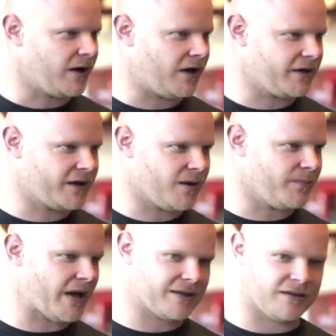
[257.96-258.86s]
They come
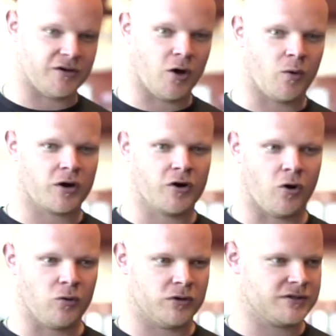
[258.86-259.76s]
back, they know our
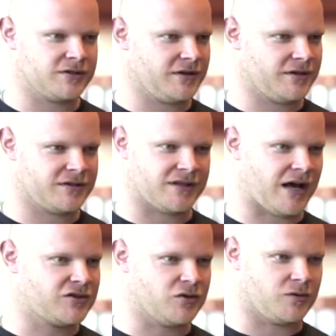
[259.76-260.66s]
goal is
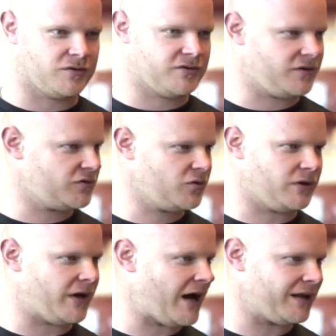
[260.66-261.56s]
not to
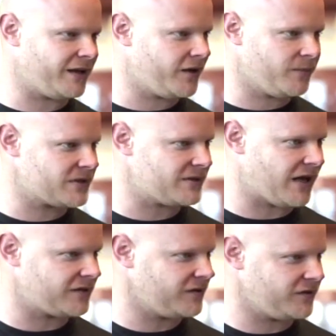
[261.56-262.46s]
annihilate them. It's
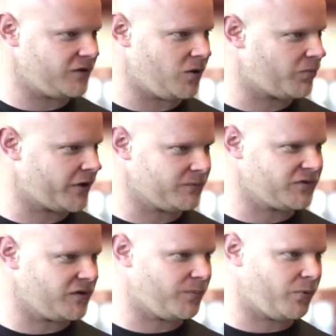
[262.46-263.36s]
not to, bring them
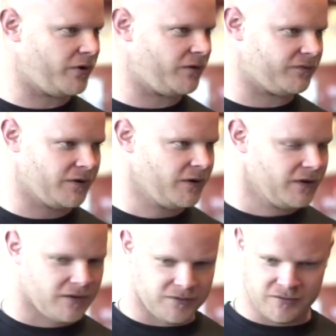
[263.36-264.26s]
to the point
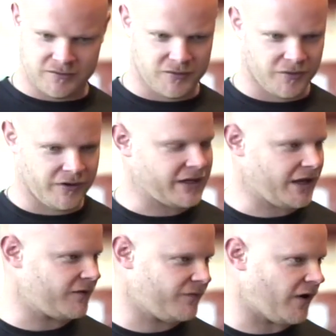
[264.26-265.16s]
of, they
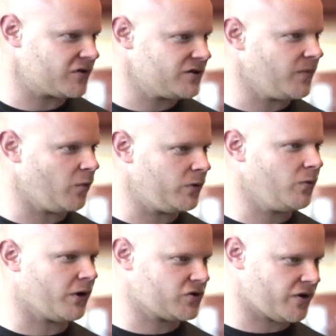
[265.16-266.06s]
can't function, but we
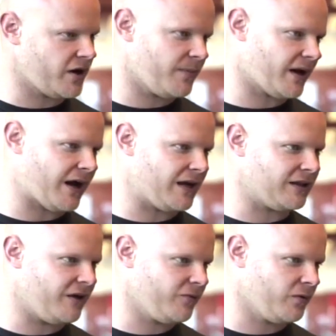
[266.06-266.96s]
want to train them at a high
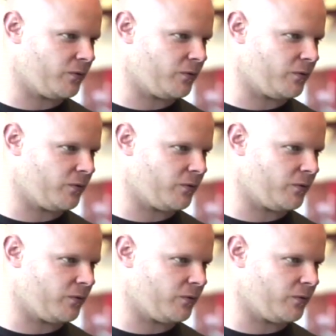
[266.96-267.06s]
level, and